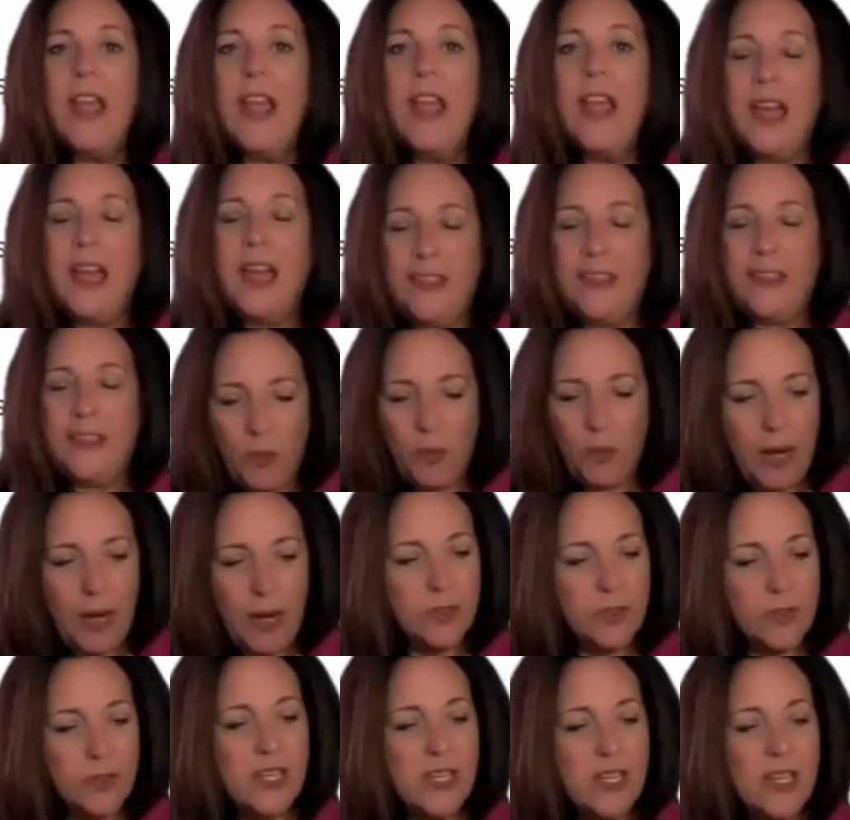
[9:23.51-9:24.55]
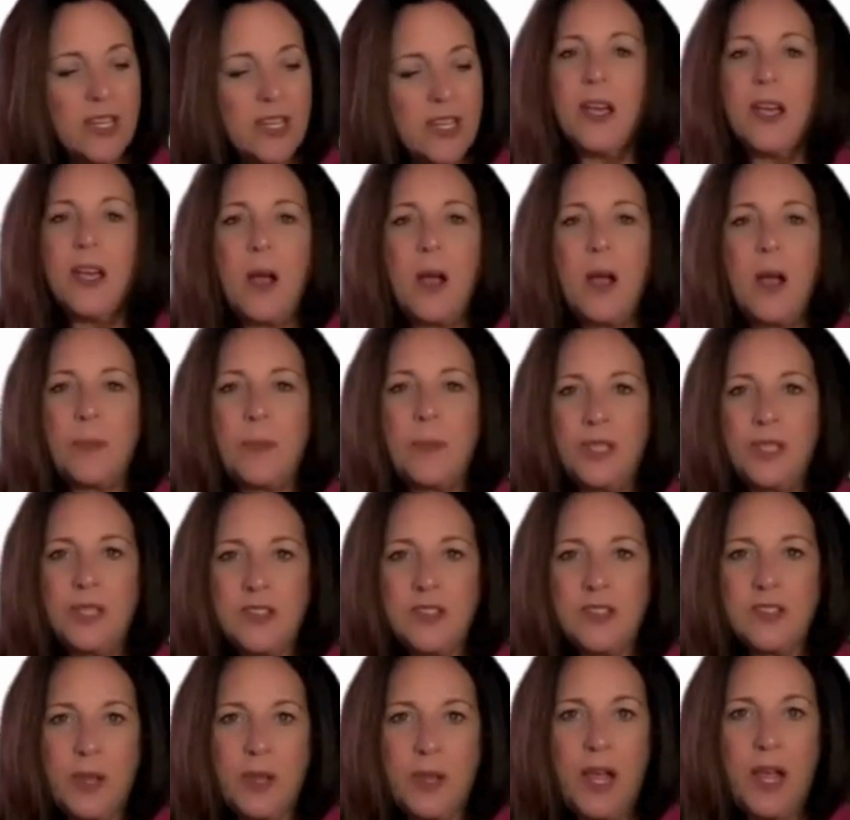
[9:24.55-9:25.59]
And they were able to give me a couple days
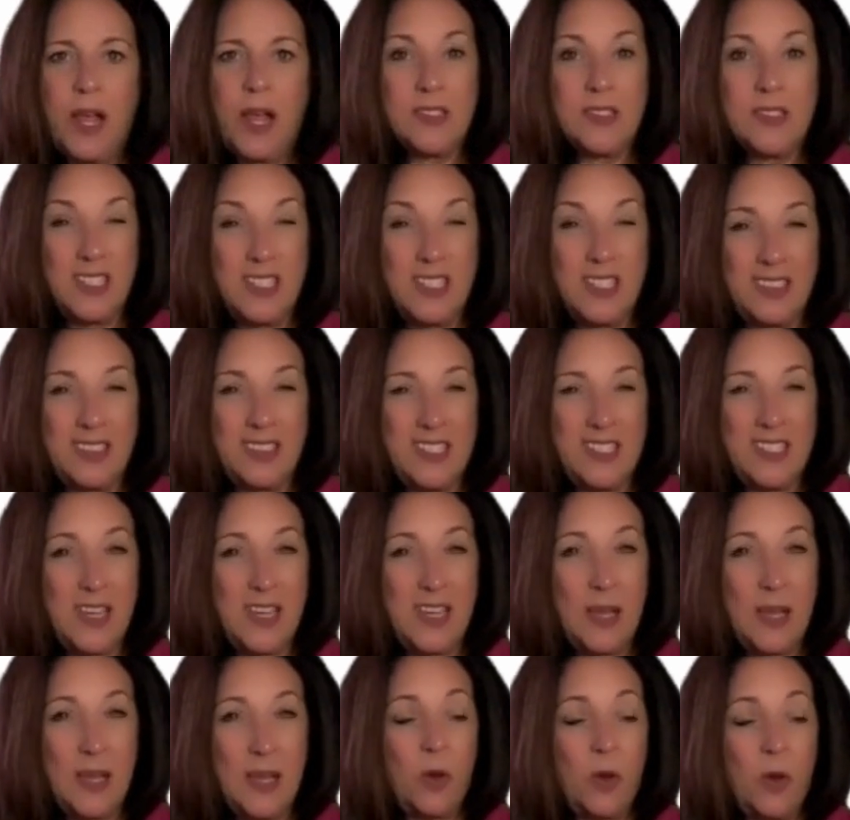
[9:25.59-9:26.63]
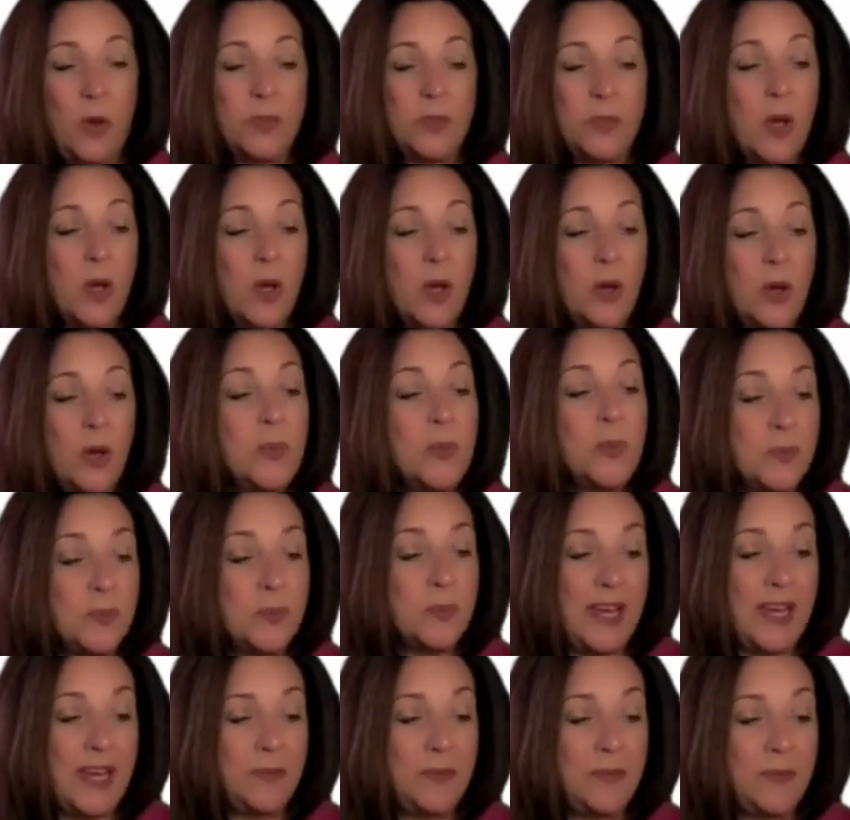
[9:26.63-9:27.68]
supply to at least get me home. So it was a
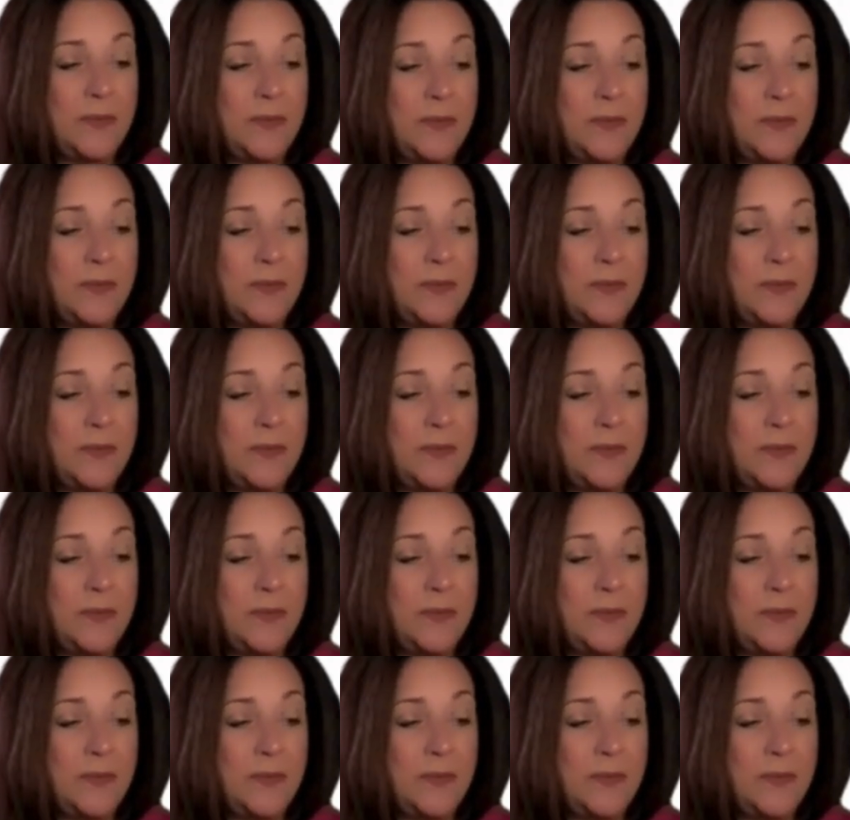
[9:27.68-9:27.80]
pain.